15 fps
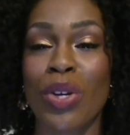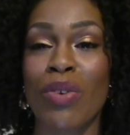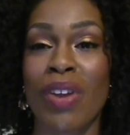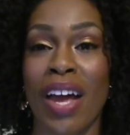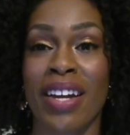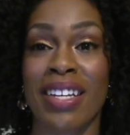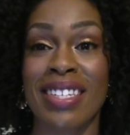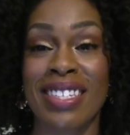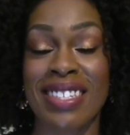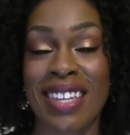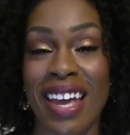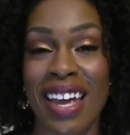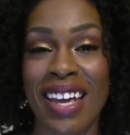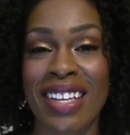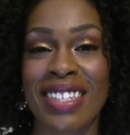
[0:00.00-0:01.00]
the United
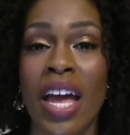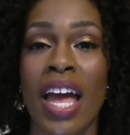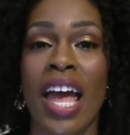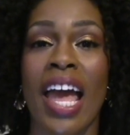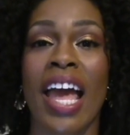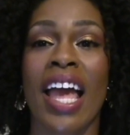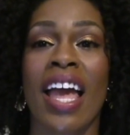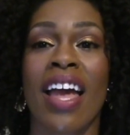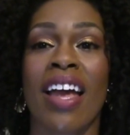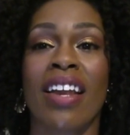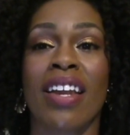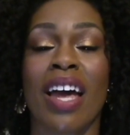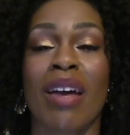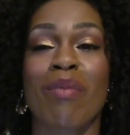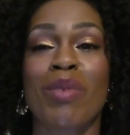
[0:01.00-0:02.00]
States,
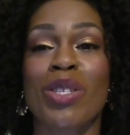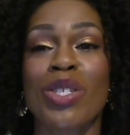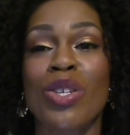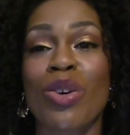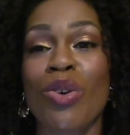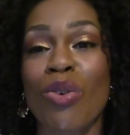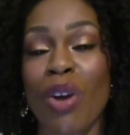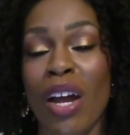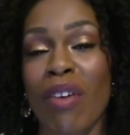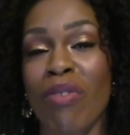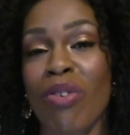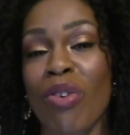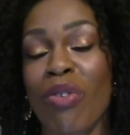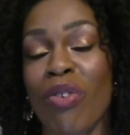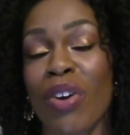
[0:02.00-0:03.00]
and I'm so
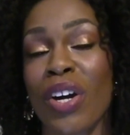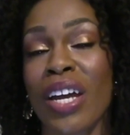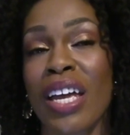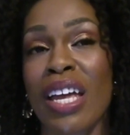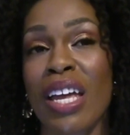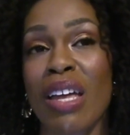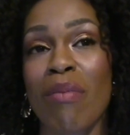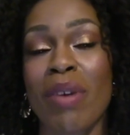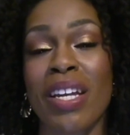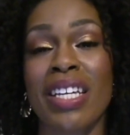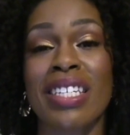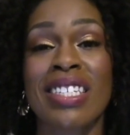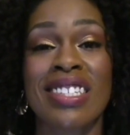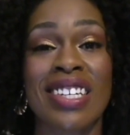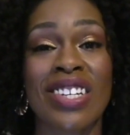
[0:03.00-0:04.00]
grateful for him and
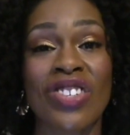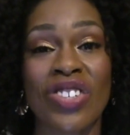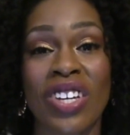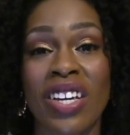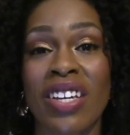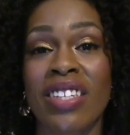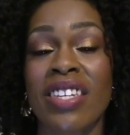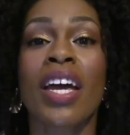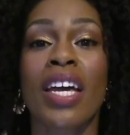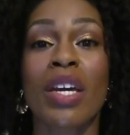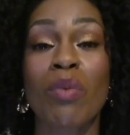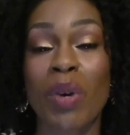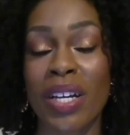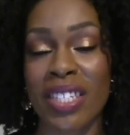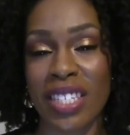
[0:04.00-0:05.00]
his teachings.
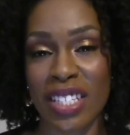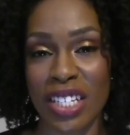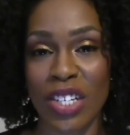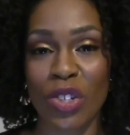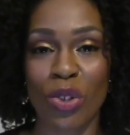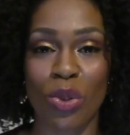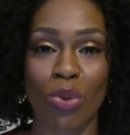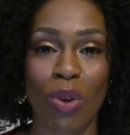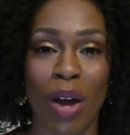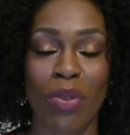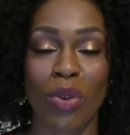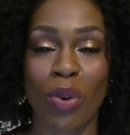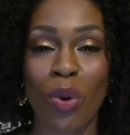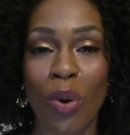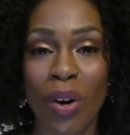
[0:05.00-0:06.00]
He was the teacher
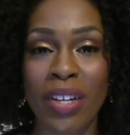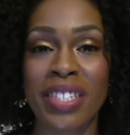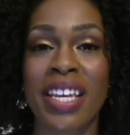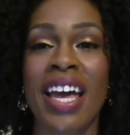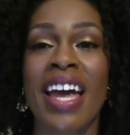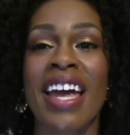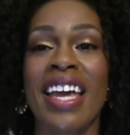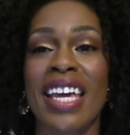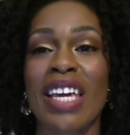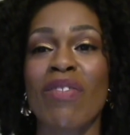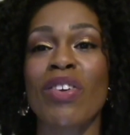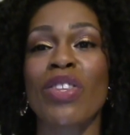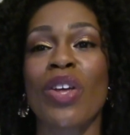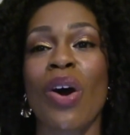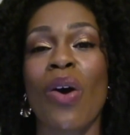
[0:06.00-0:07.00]
throughout the course,
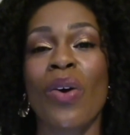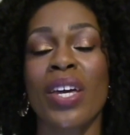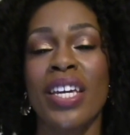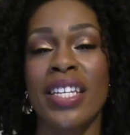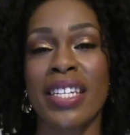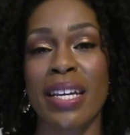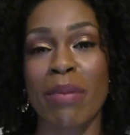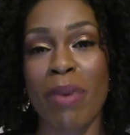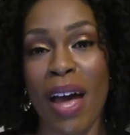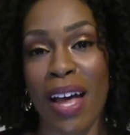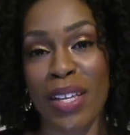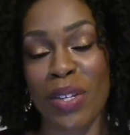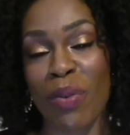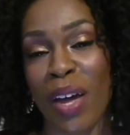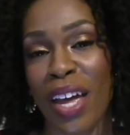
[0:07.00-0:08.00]
even though he did
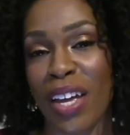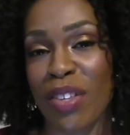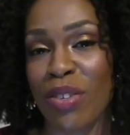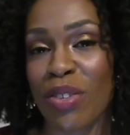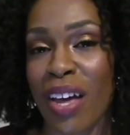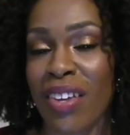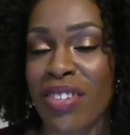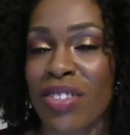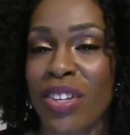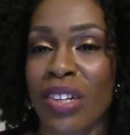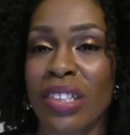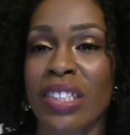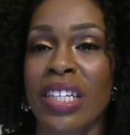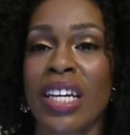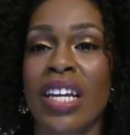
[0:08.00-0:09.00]
pass away in
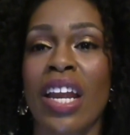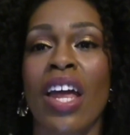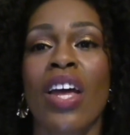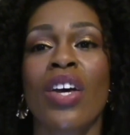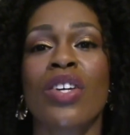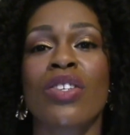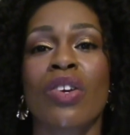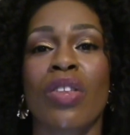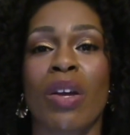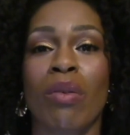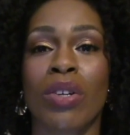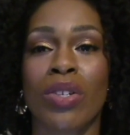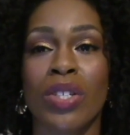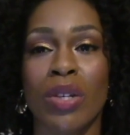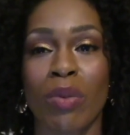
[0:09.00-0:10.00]
2013. So they
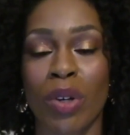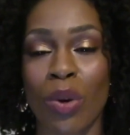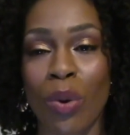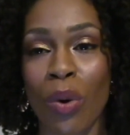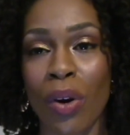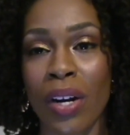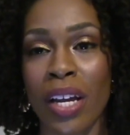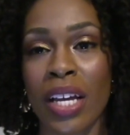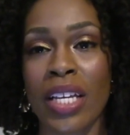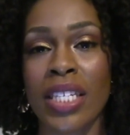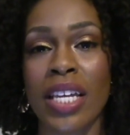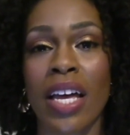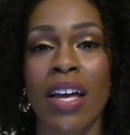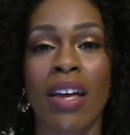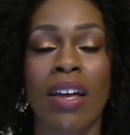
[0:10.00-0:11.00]
were using
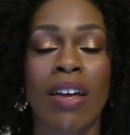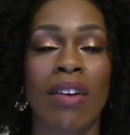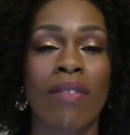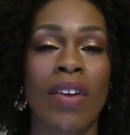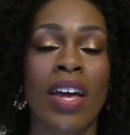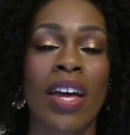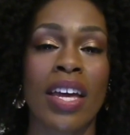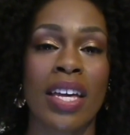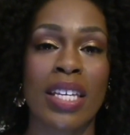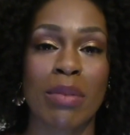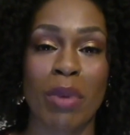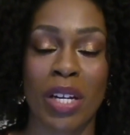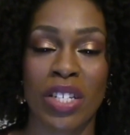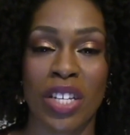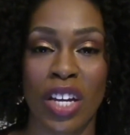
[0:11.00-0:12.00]
recordings of his
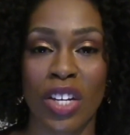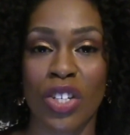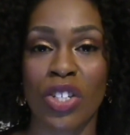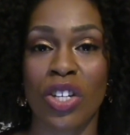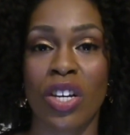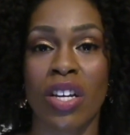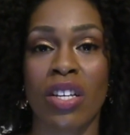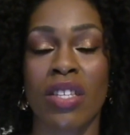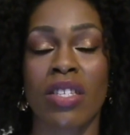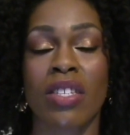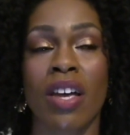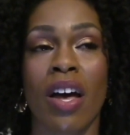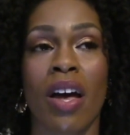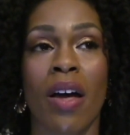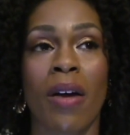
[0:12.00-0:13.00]

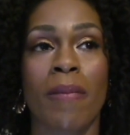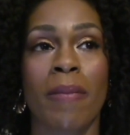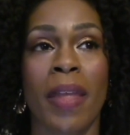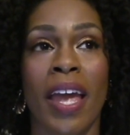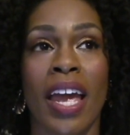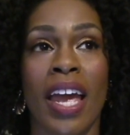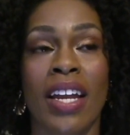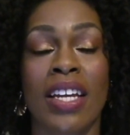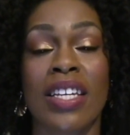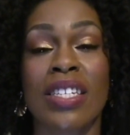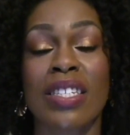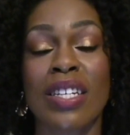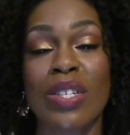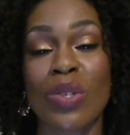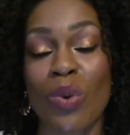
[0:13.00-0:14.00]
meditations and
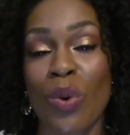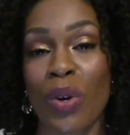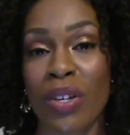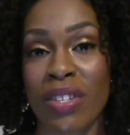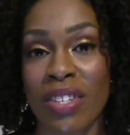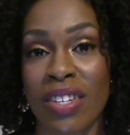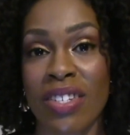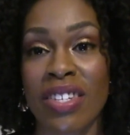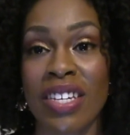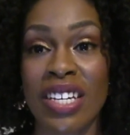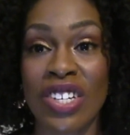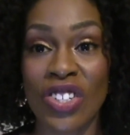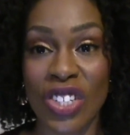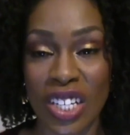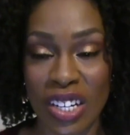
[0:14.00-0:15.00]
his discourses
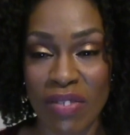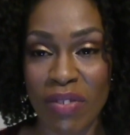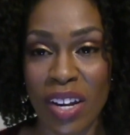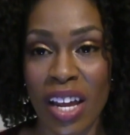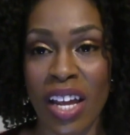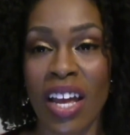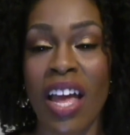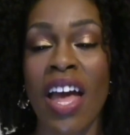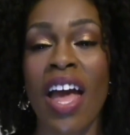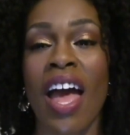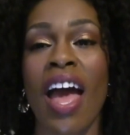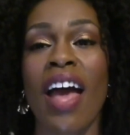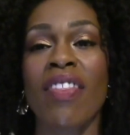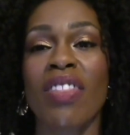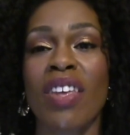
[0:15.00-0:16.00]
each evening,
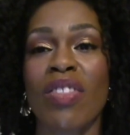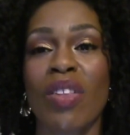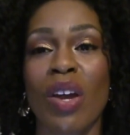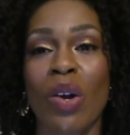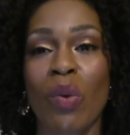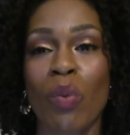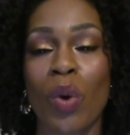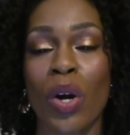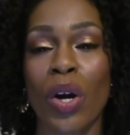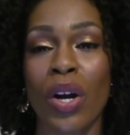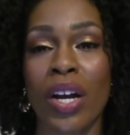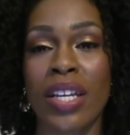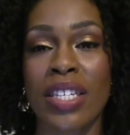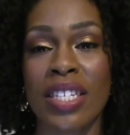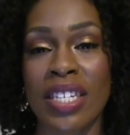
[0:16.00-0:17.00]
and then there
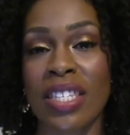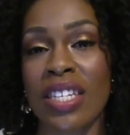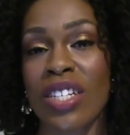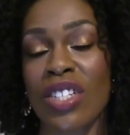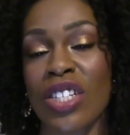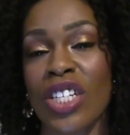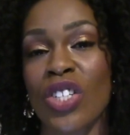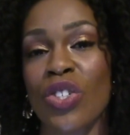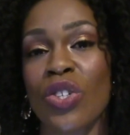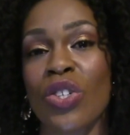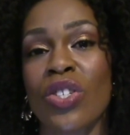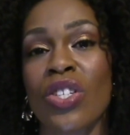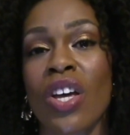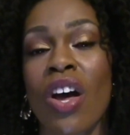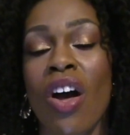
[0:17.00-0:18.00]
were assistant
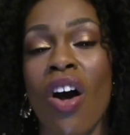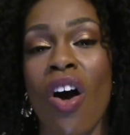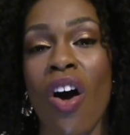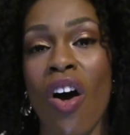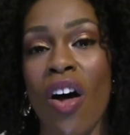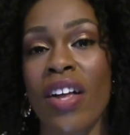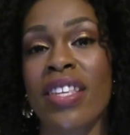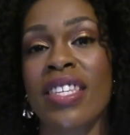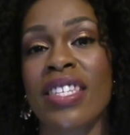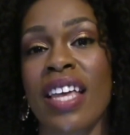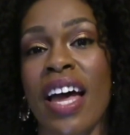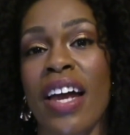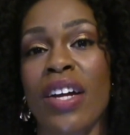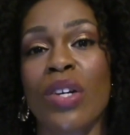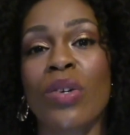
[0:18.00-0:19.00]
teachers on
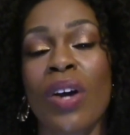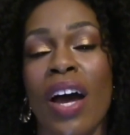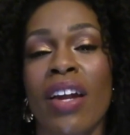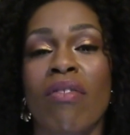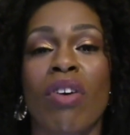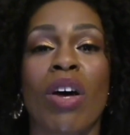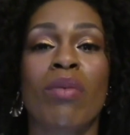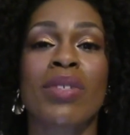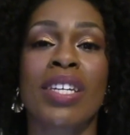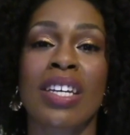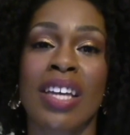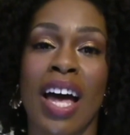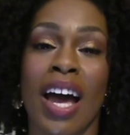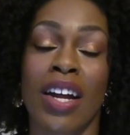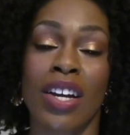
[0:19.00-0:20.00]
site who kind of
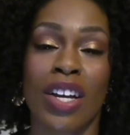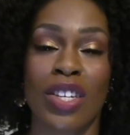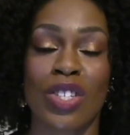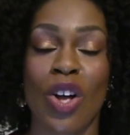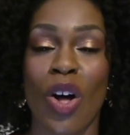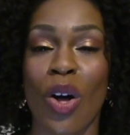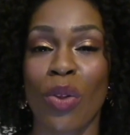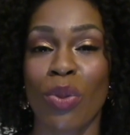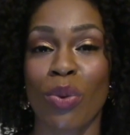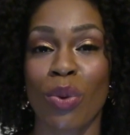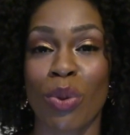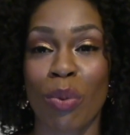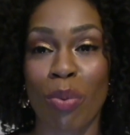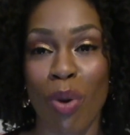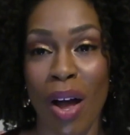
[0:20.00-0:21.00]
helped guide us all
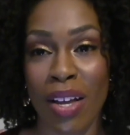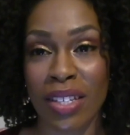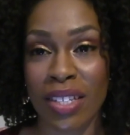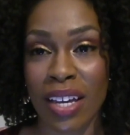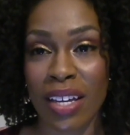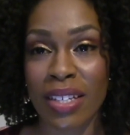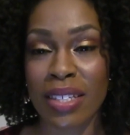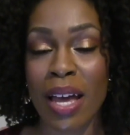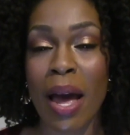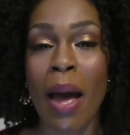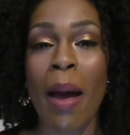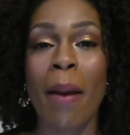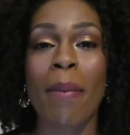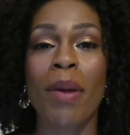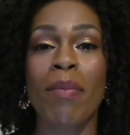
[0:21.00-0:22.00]
through the process.
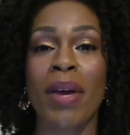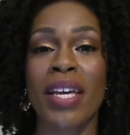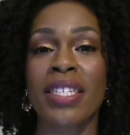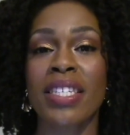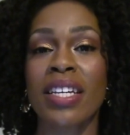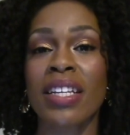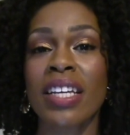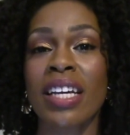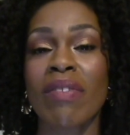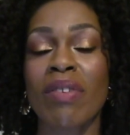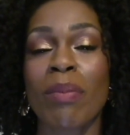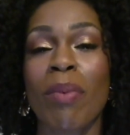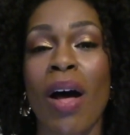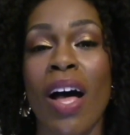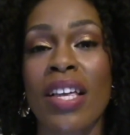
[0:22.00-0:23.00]
But basically,
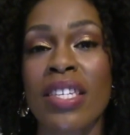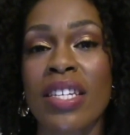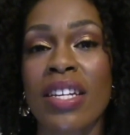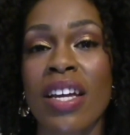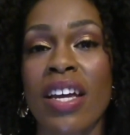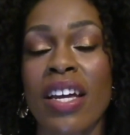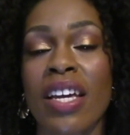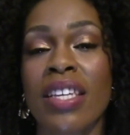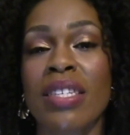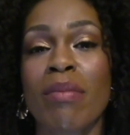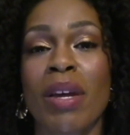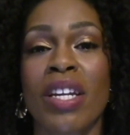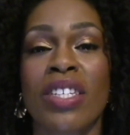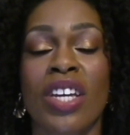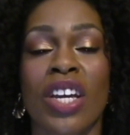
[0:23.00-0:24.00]
Vipassana is
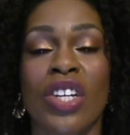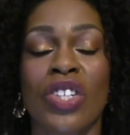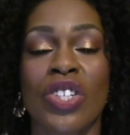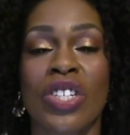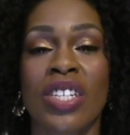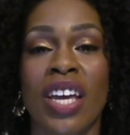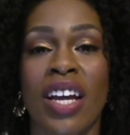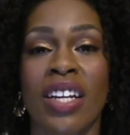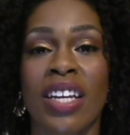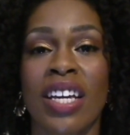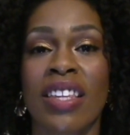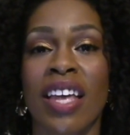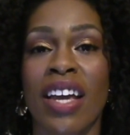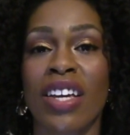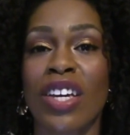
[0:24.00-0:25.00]
a meditation
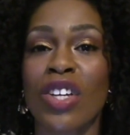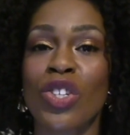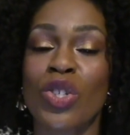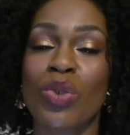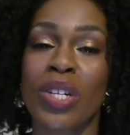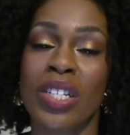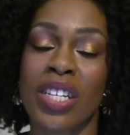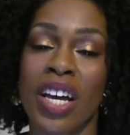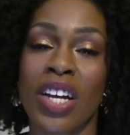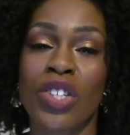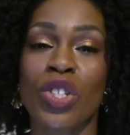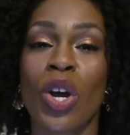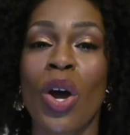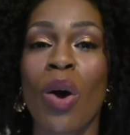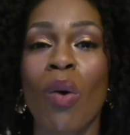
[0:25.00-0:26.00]
technique that gets you in
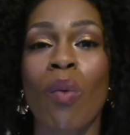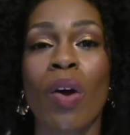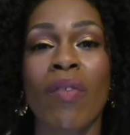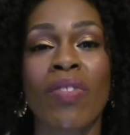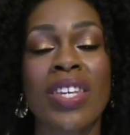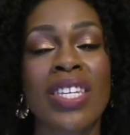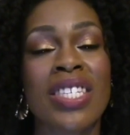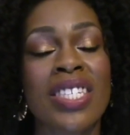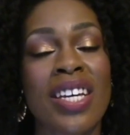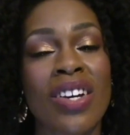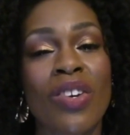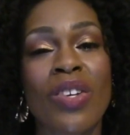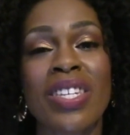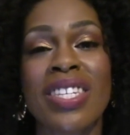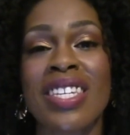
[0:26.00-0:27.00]
touch with the
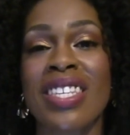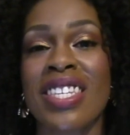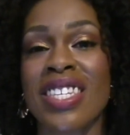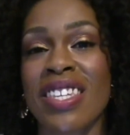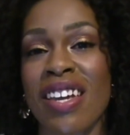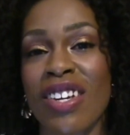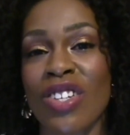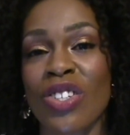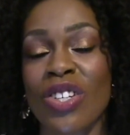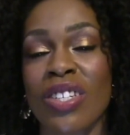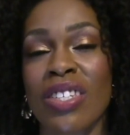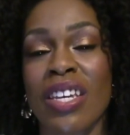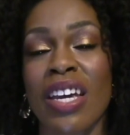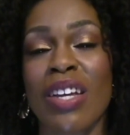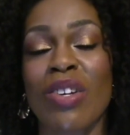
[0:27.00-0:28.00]
subtle
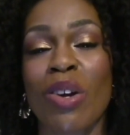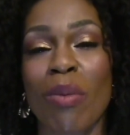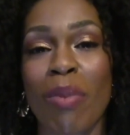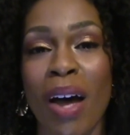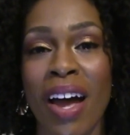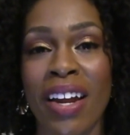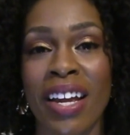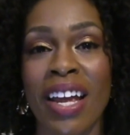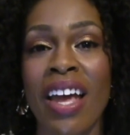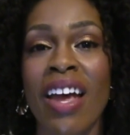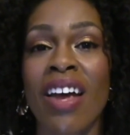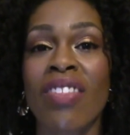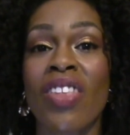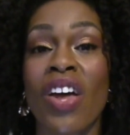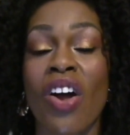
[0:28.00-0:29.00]
sensations in your body
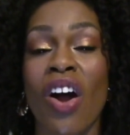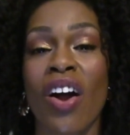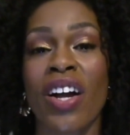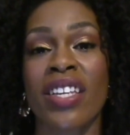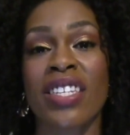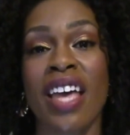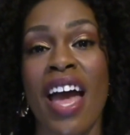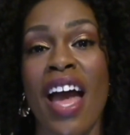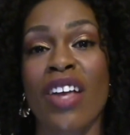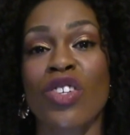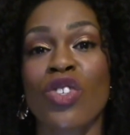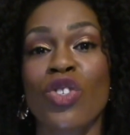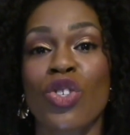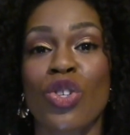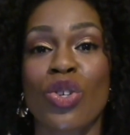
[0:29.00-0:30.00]
that are
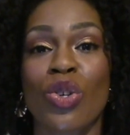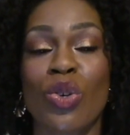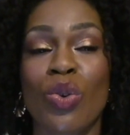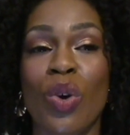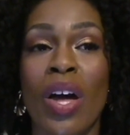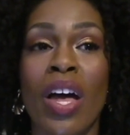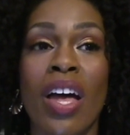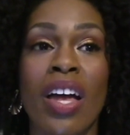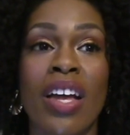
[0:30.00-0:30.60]
attached to